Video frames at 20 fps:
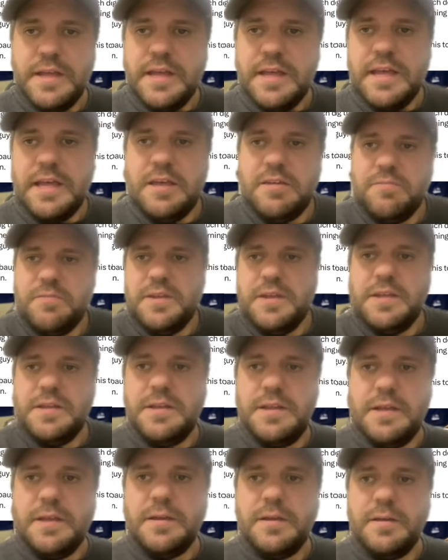If he
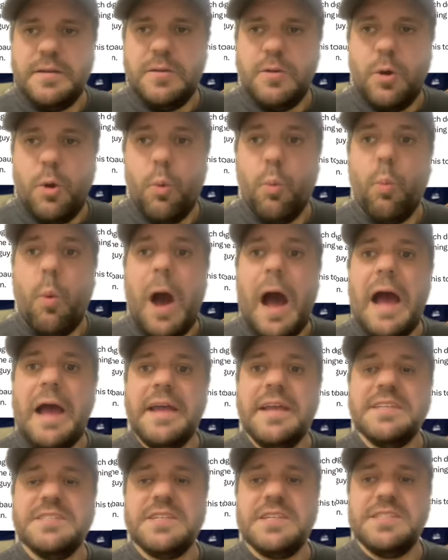did, why
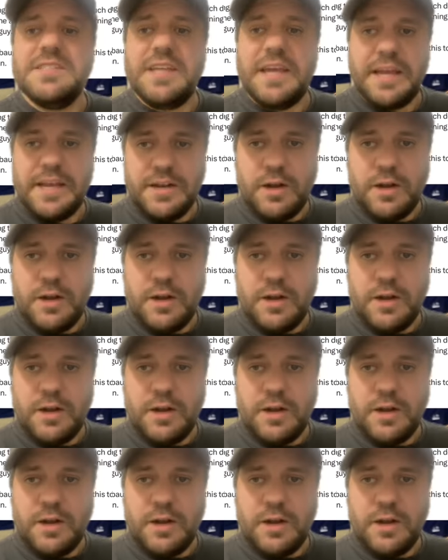is he taking